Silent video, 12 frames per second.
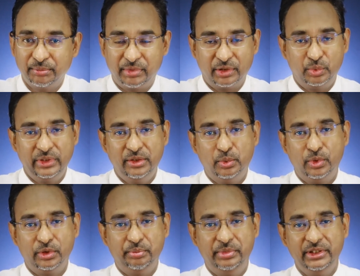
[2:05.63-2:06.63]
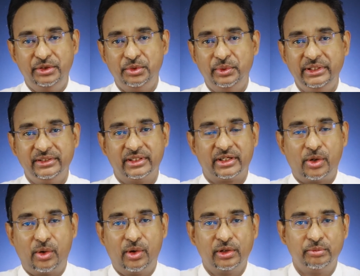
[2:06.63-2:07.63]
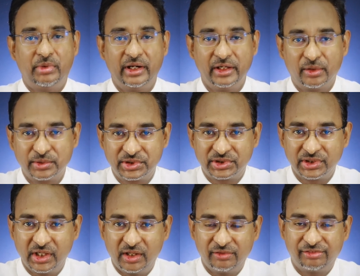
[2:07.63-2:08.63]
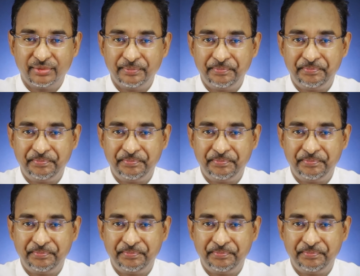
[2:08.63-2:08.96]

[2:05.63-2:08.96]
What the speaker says: But we would be doing that all by ourselves